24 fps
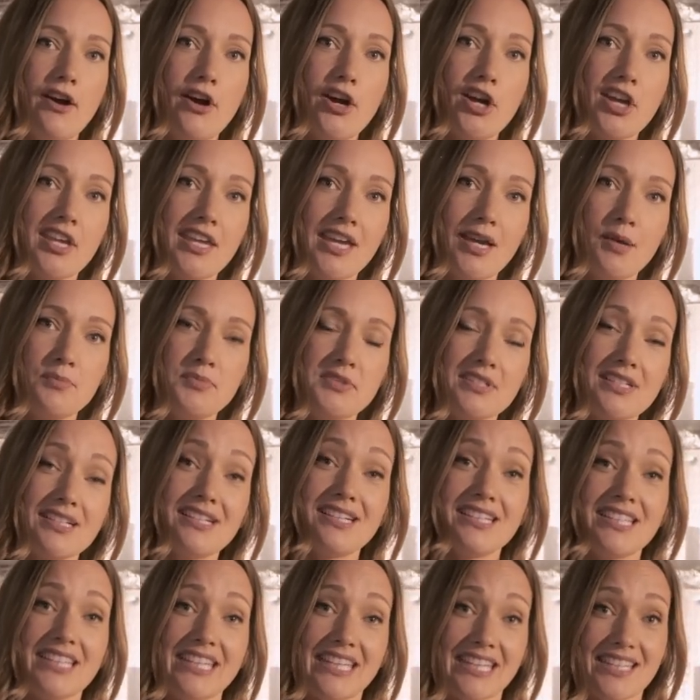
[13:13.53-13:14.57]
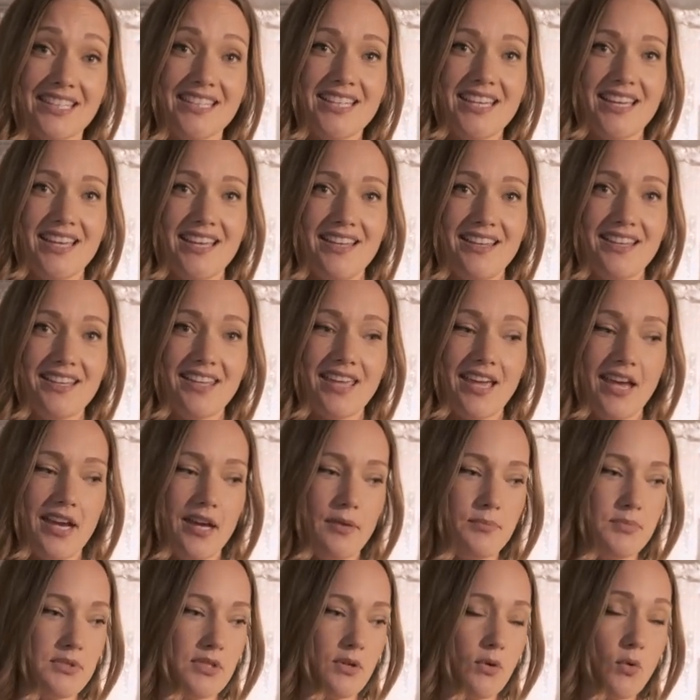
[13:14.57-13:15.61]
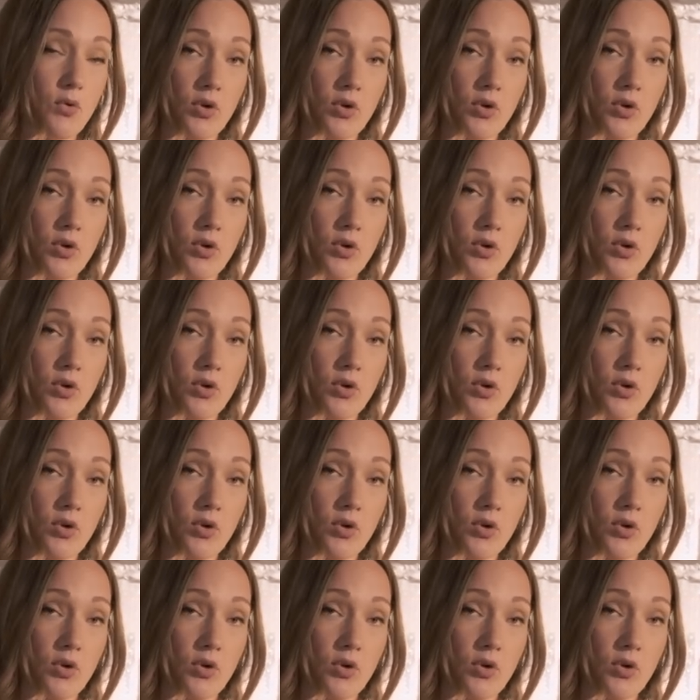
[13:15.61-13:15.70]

are kept clean and kept